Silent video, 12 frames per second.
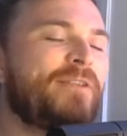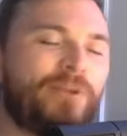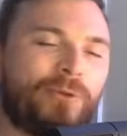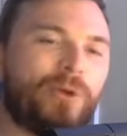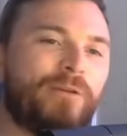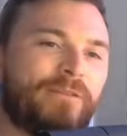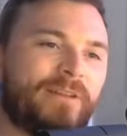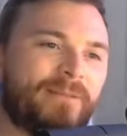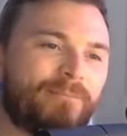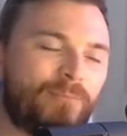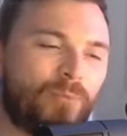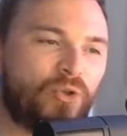you do go for
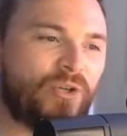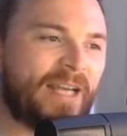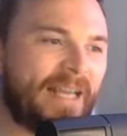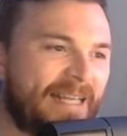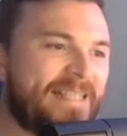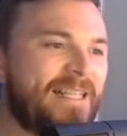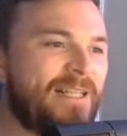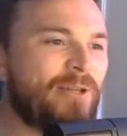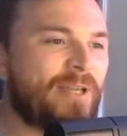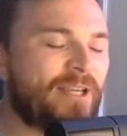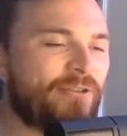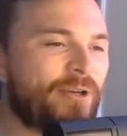the more easy
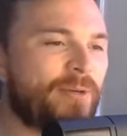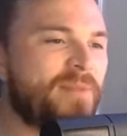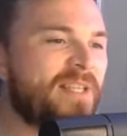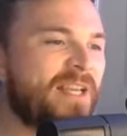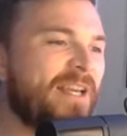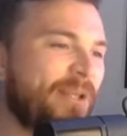looking groups,